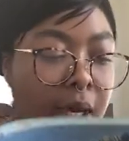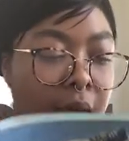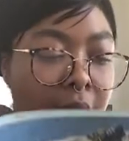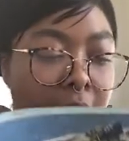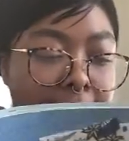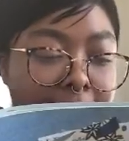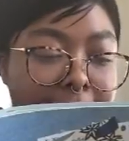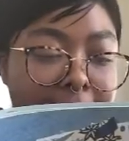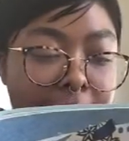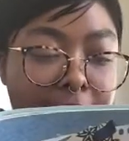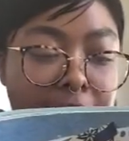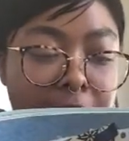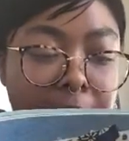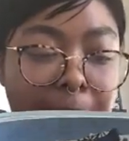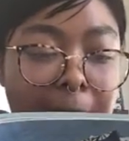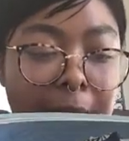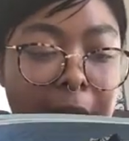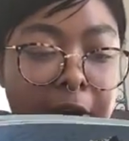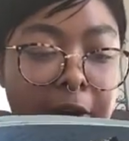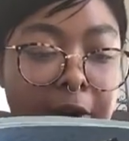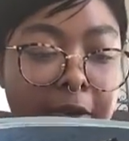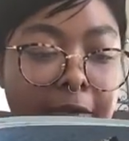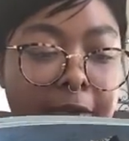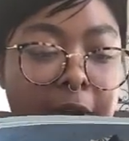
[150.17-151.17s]
I found a
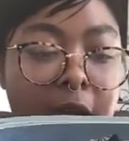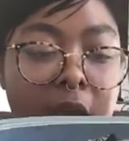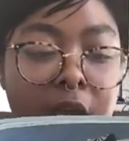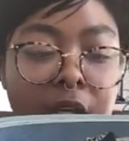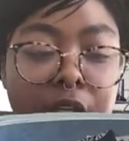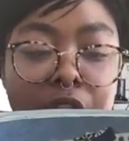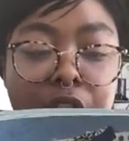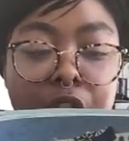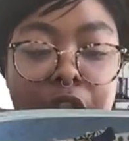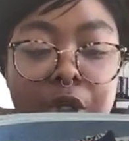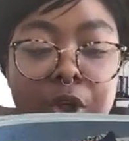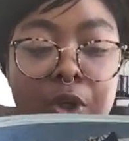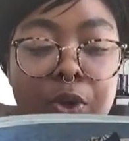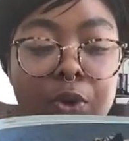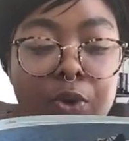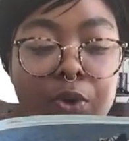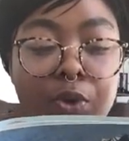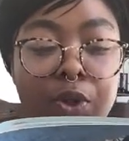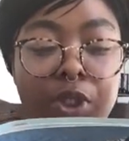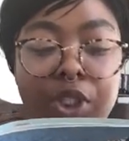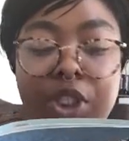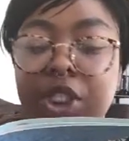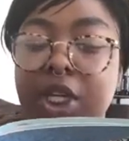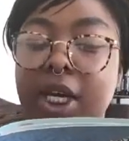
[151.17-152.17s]
pair of
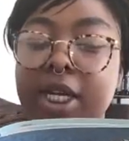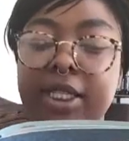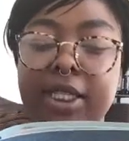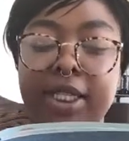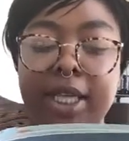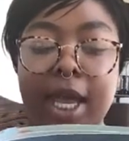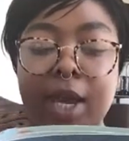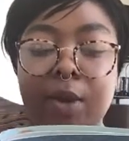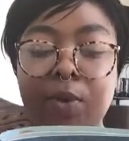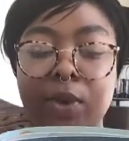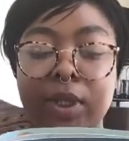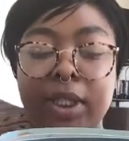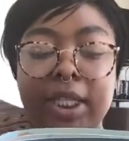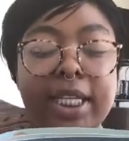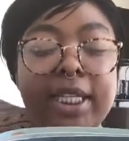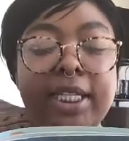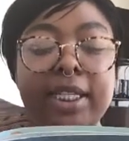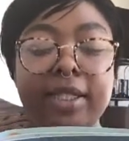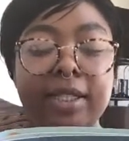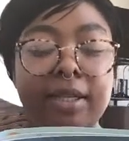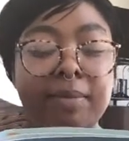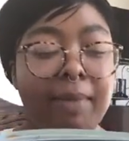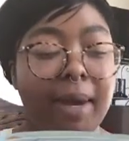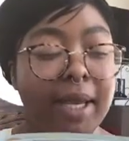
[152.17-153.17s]
shoes just like
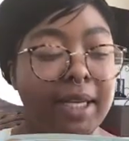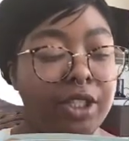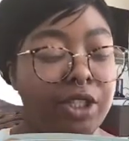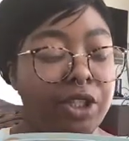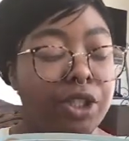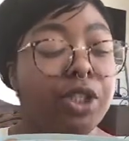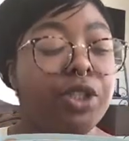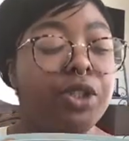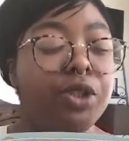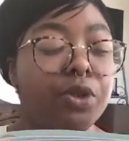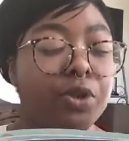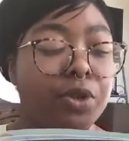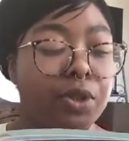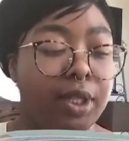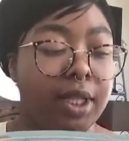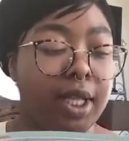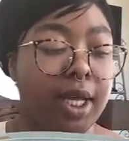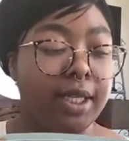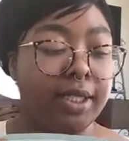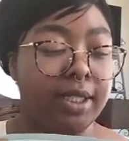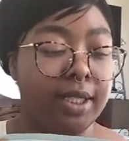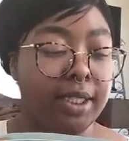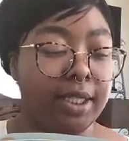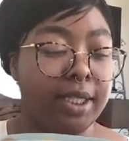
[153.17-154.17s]
Rolinda's in my sister's
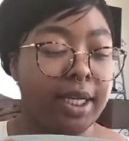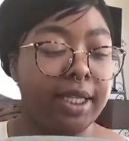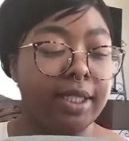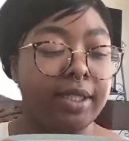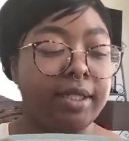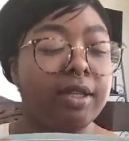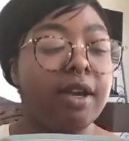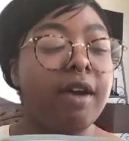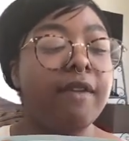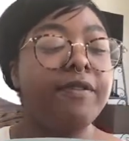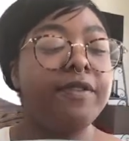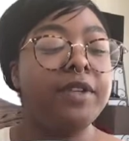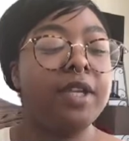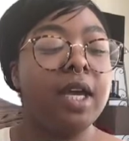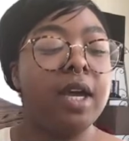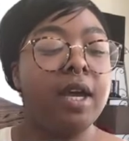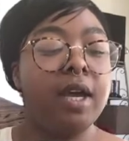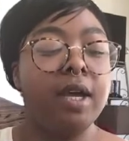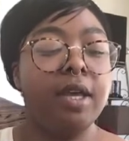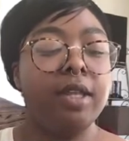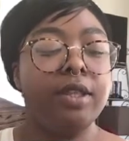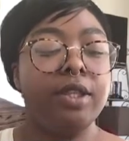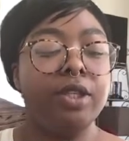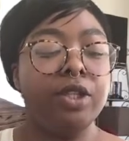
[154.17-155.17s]
closet, and I stuffed
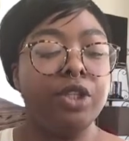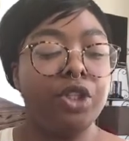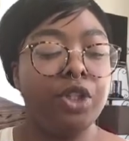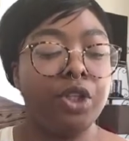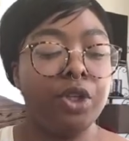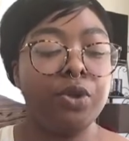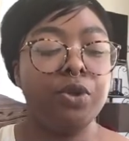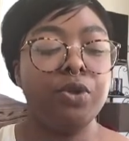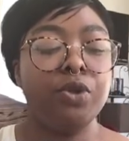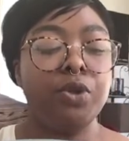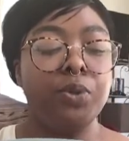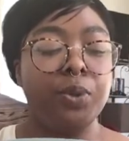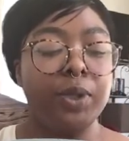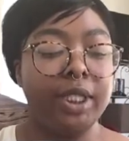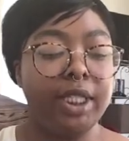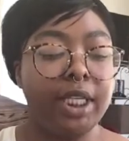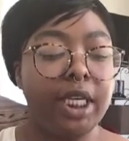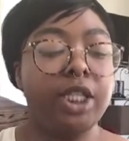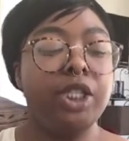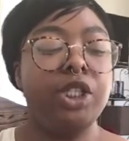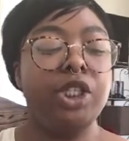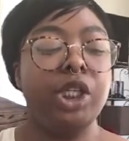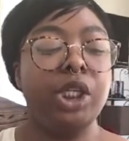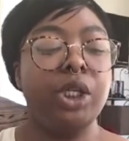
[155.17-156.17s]
the shoes with
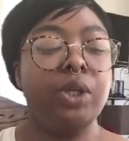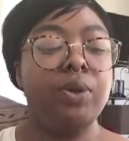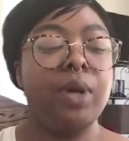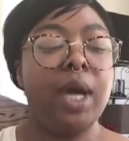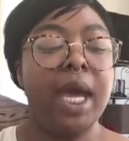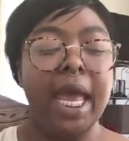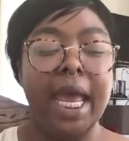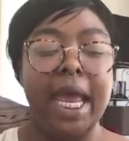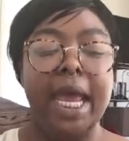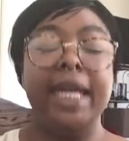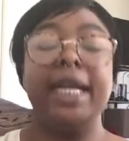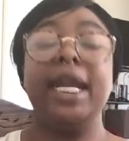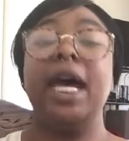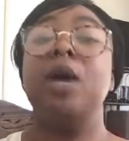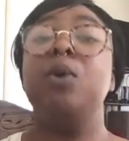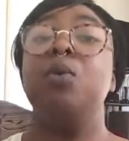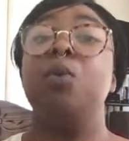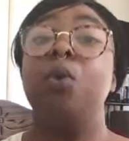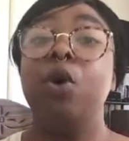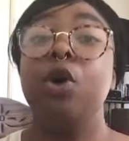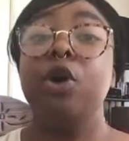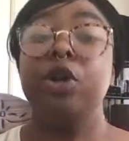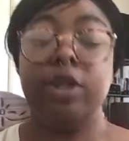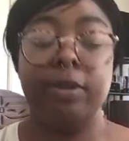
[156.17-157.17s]
tissue and I
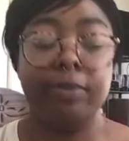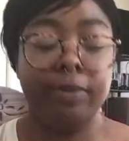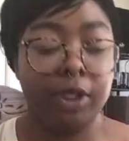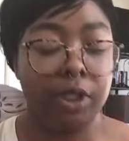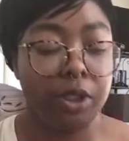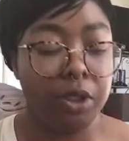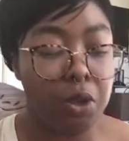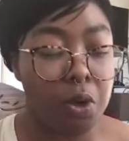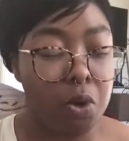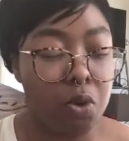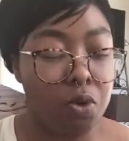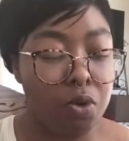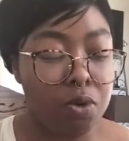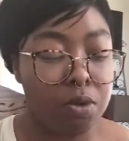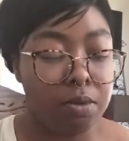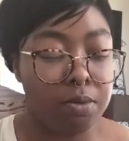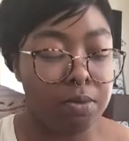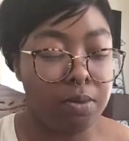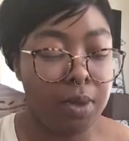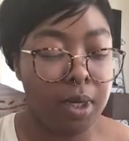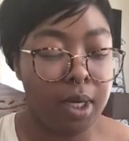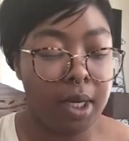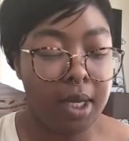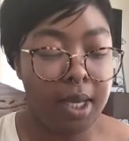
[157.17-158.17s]
wore them to school.
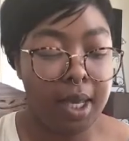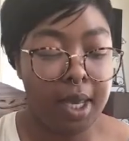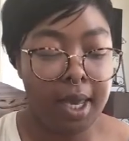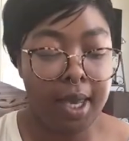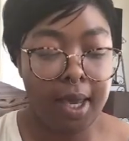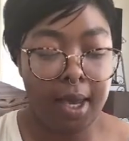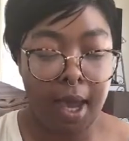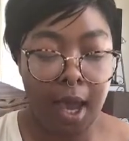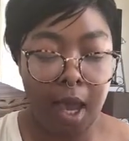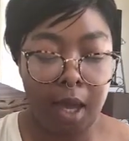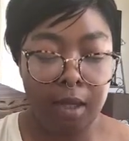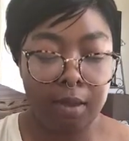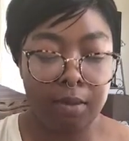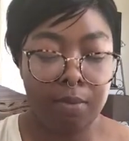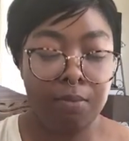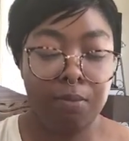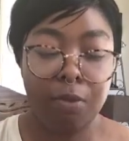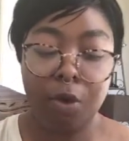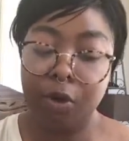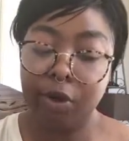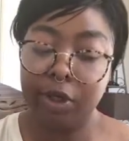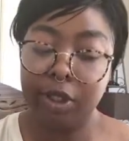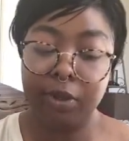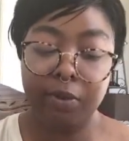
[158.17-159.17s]
At
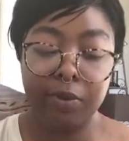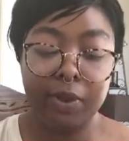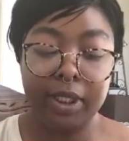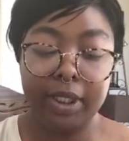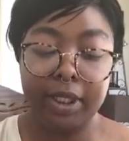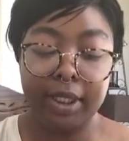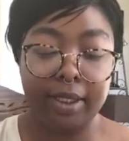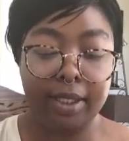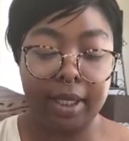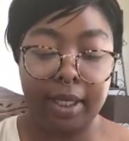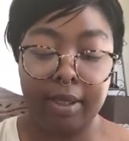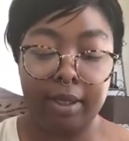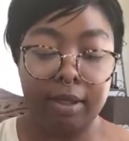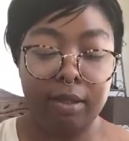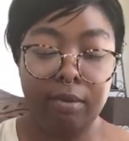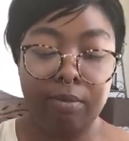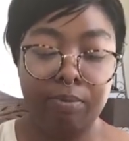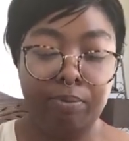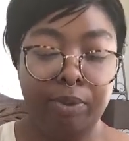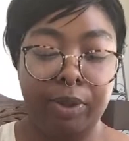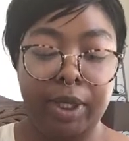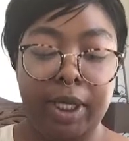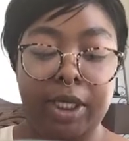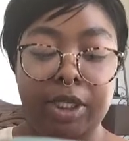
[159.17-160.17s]
morning recess, I
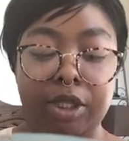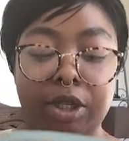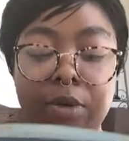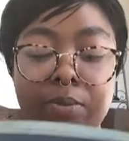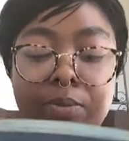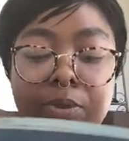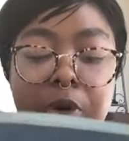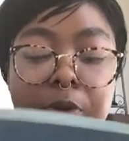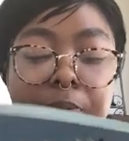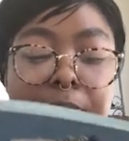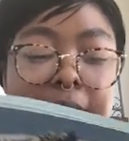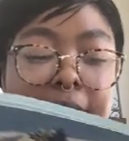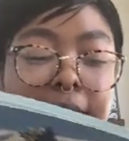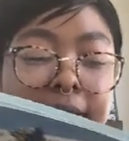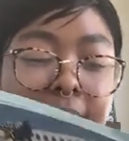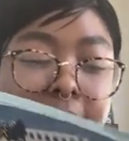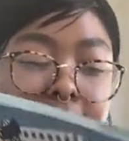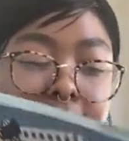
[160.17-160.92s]
couldn't play jump rope because I